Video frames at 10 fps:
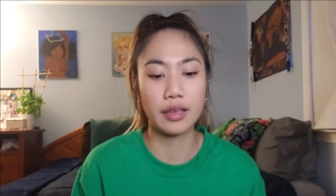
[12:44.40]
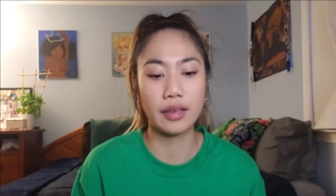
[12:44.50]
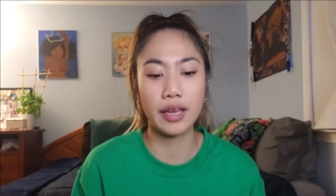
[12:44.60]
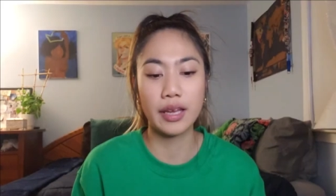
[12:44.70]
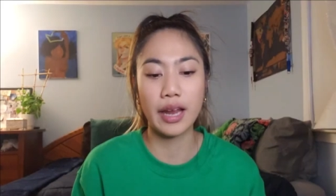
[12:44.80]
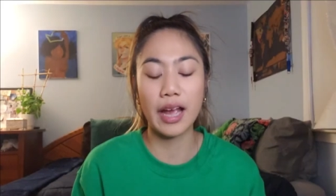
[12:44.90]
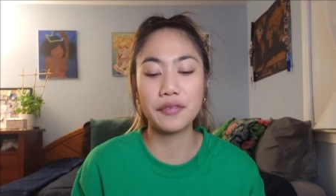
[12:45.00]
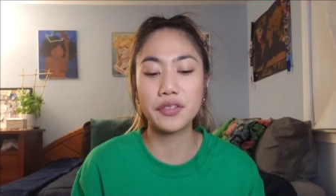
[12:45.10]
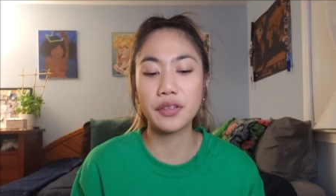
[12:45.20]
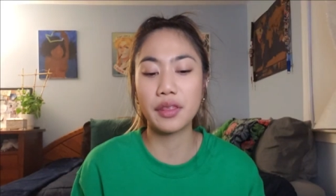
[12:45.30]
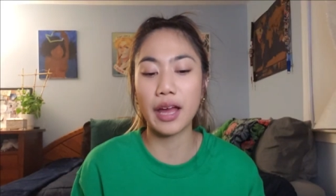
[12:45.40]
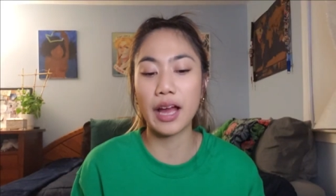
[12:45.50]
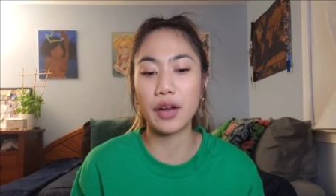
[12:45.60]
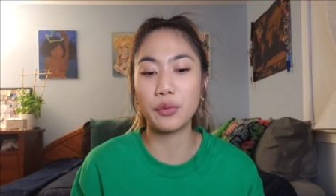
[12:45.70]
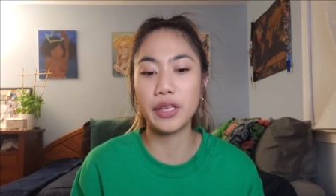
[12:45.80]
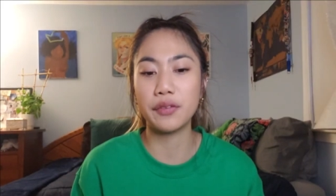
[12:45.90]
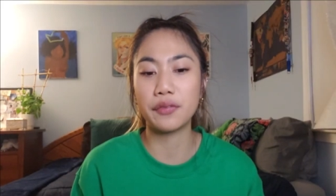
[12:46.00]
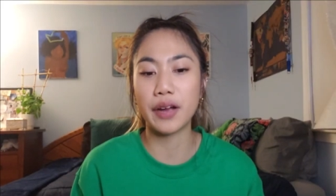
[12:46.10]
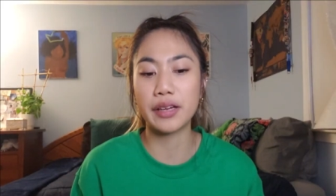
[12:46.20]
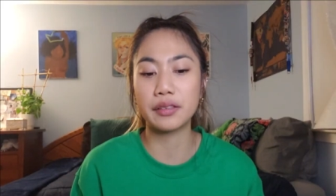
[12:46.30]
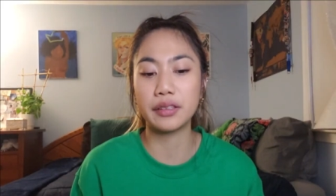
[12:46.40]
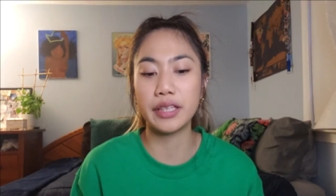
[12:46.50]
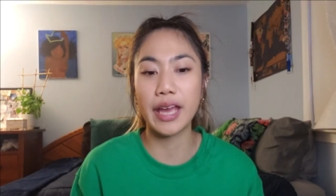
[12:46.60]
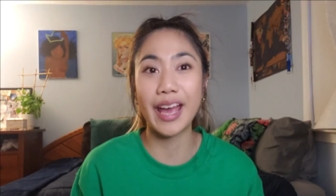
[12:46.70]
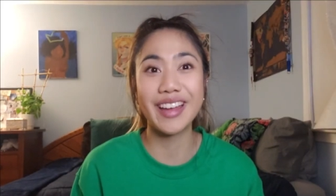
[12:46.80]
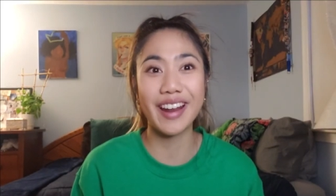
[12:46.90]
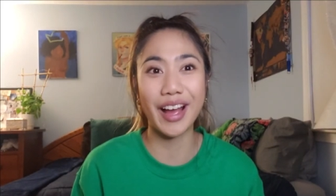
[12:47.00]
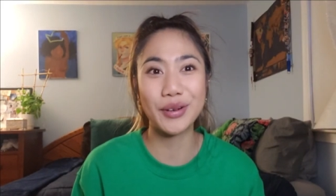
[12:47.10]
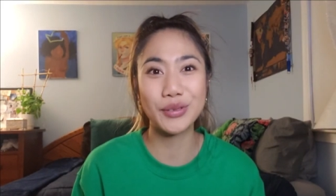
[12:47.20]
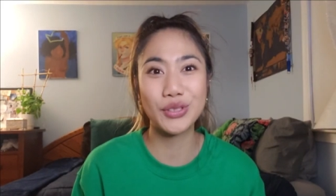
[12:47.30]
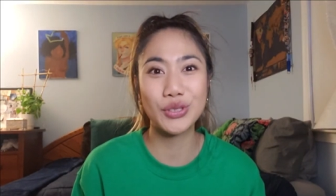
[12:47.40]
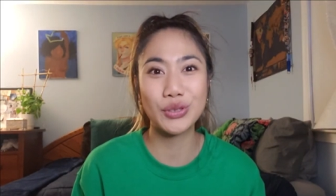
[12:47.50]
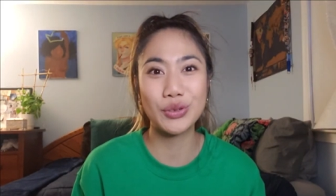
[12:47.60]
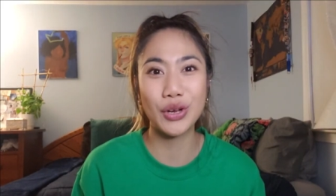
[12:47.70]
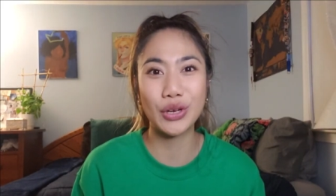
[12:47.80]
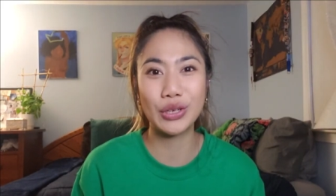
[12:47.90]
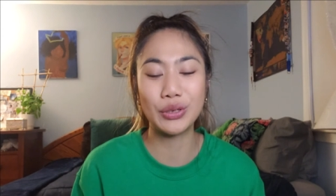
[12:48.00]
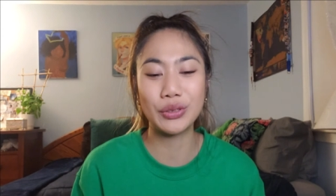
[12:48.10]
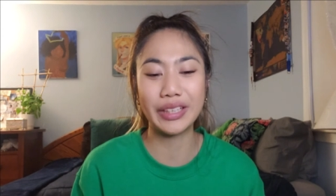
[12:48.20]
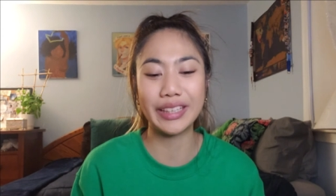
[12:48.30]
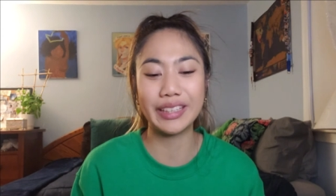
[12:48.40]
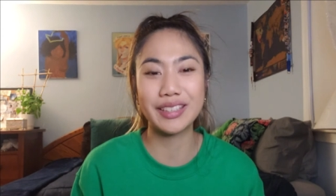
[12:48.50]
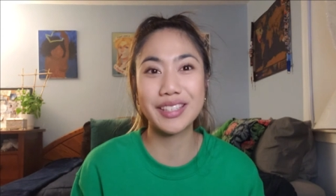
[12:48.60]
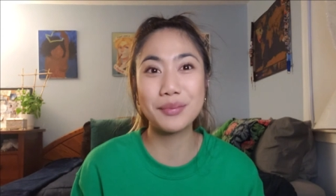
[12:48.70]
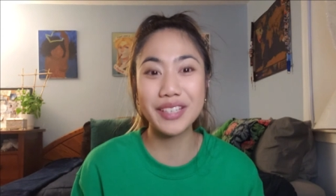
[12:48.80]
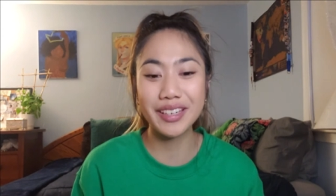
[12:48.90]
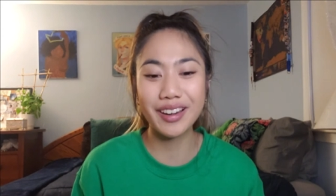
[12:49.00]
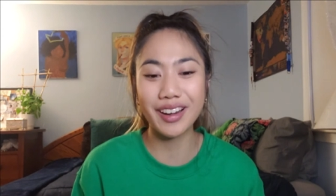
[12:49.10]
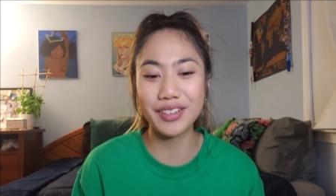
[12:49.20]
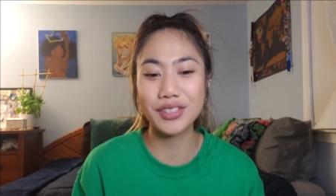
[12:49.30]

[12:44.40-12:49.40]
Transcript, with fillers: And then after that, we finally head out to go eat some dinner.